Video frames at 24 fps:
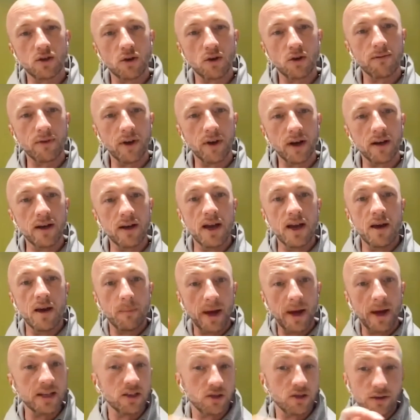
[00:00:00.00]
offer
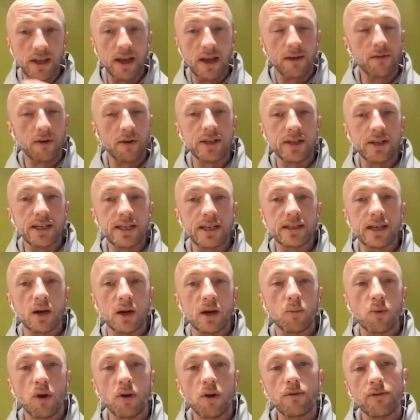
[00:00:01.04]
based on that very
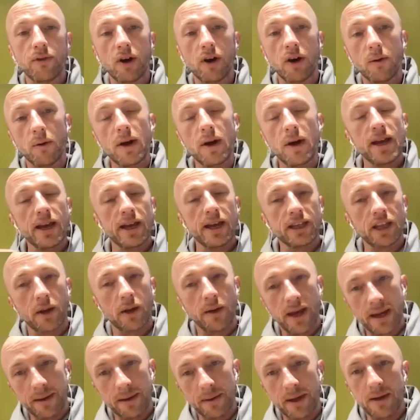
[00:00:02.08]
detailed profile,
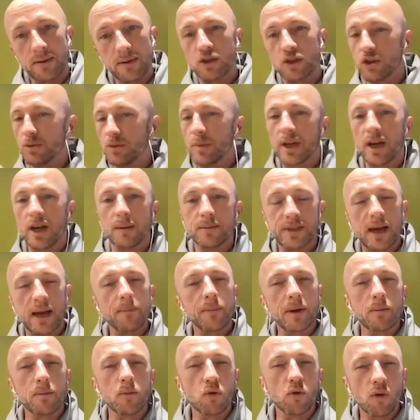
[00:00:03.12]
it just becomes that
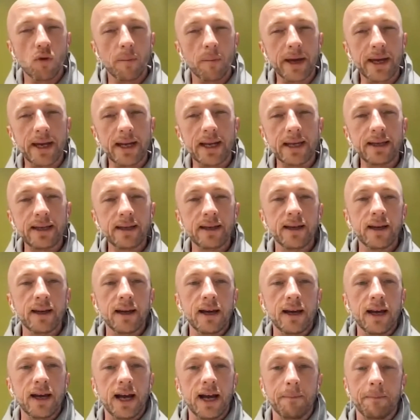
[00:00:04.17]
bit more appealing.
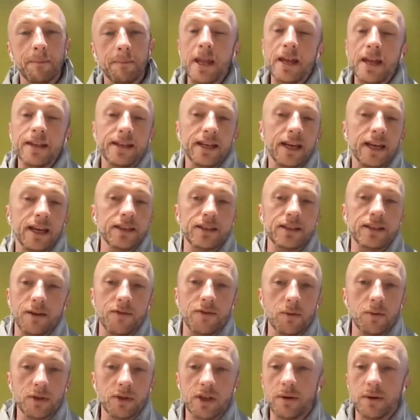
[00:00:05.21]
The other stuff
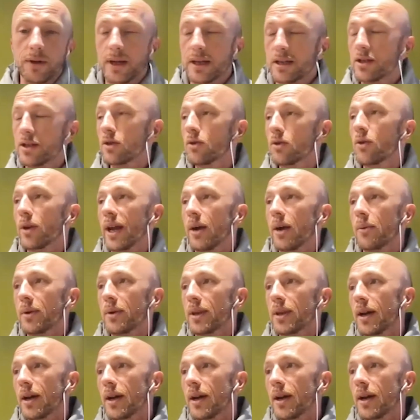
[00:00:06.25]
that we're doing in store now with
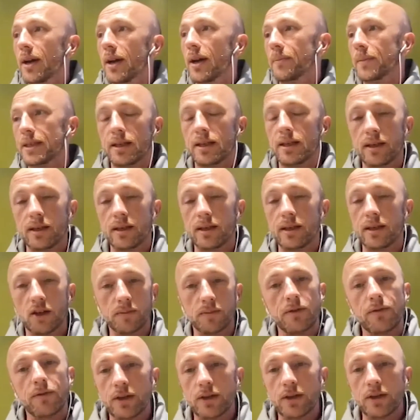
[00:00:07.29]
it's a
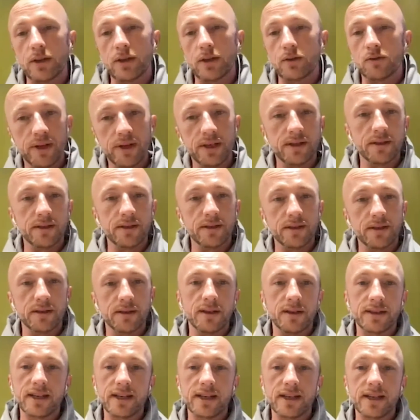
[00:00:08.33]
large manufacturer of printers
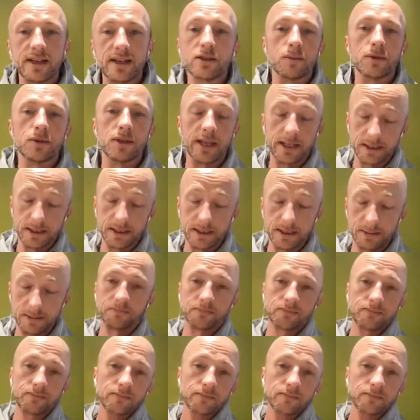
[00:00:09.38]
and desktops and things,